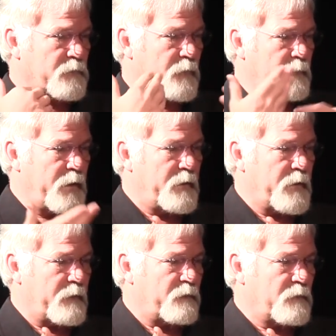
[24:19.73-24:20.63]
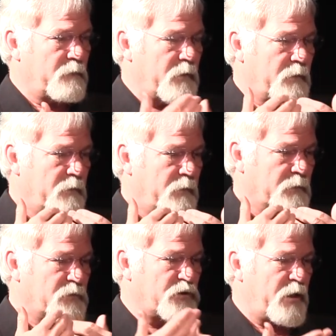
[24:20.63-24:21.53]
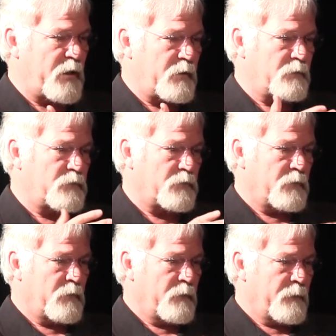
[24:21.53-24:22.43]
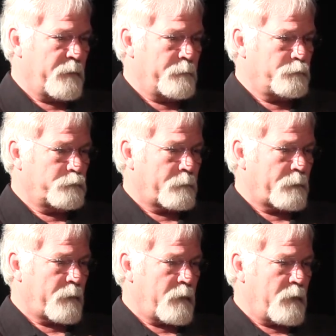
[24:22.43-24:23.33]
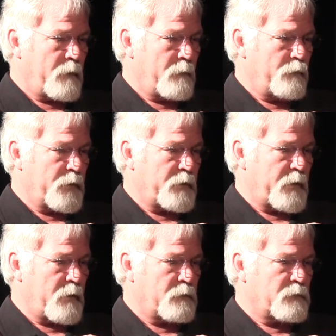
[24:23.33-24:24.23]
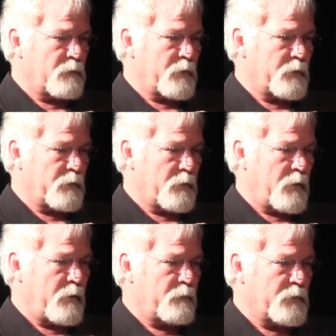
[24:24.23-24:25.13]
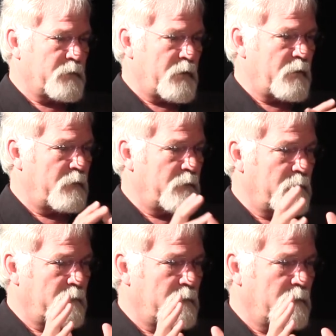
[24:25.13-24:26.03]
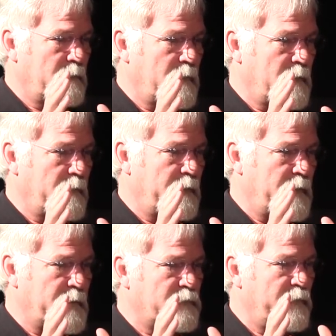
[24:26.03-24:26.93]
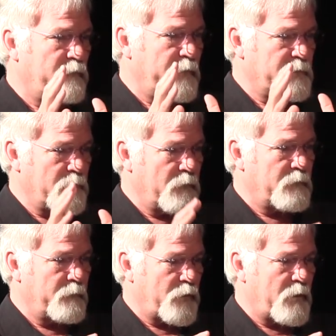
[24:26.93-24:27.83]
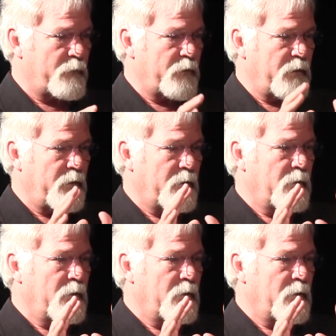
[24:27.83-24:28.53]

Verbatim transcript: So we made that, that exchange. Uh, but the council at the time decided, uh, yes, we've rezoned the property.